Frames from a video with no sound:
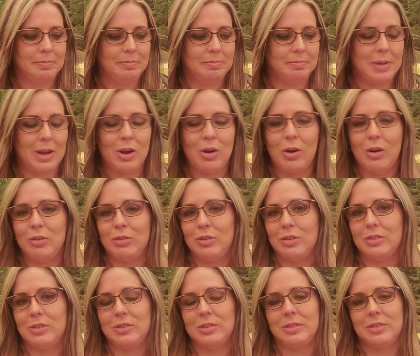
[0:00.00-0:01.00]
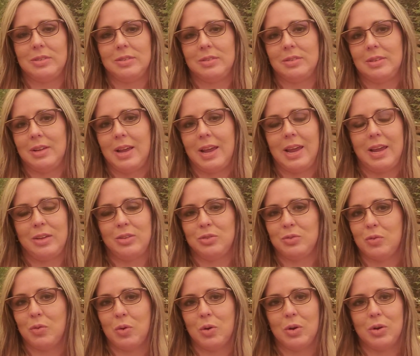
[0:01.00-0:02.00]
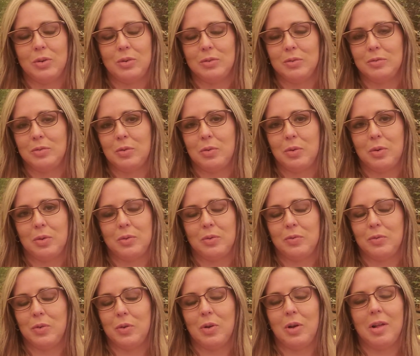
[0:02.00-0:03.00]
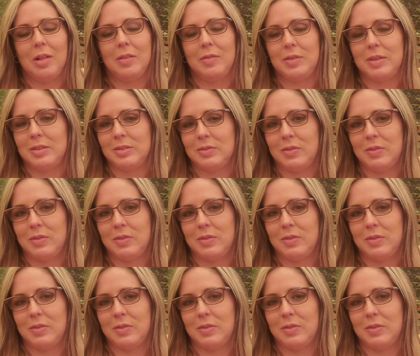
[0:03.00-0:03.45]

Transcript: my heart just aches for for, for all of these